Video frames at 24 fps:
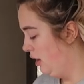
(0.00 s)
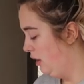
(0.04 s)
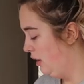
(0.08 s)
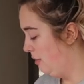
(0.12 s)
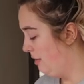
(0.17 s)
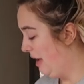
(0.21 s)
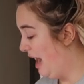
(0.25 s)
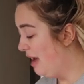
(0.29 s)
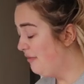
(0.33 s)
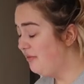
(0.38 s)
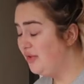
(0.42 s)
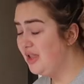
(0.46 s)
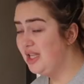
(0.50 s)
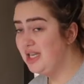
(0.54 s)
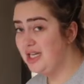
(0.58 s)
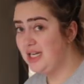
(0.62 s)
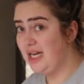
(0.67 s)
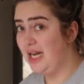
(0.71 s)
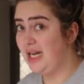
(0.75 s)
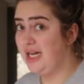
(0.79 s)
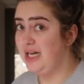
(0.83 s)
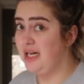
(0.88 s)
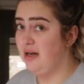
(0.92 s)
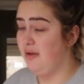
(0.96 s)
The plan
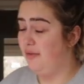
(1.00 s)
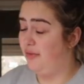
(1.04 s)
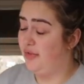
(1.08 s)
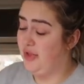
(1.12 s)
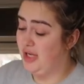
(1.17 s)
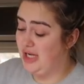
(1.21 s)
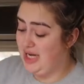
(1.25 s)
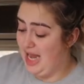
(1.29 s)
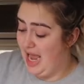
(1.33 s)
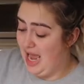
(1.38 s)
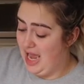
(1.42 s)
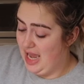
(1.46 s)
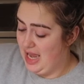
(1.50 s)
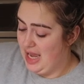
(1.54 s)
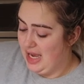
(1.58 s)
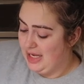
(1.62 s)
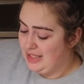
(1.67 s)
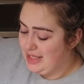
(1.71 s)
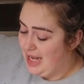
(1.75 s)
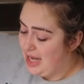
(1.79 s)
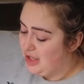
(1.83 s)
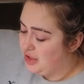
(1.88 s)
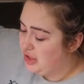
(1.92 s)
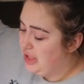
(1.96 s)
for the day
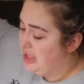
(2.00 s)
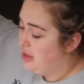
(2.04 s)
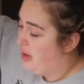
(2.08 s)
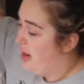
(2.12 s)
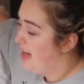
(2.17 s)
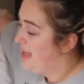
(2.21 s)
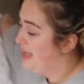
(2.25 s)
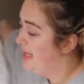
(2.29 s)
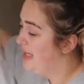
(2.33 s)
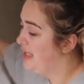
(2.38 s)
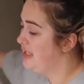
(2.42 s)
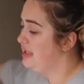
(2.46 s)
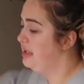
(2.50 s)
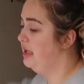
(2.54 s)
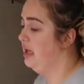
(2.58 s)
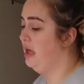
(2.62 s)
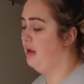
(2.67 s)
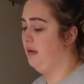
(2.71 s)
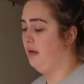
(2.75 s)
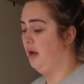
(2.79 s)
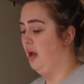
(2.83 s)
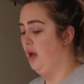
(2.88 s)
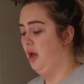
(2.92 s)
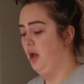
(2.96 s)
is actually that I need
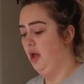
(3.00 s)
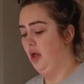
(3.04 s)
to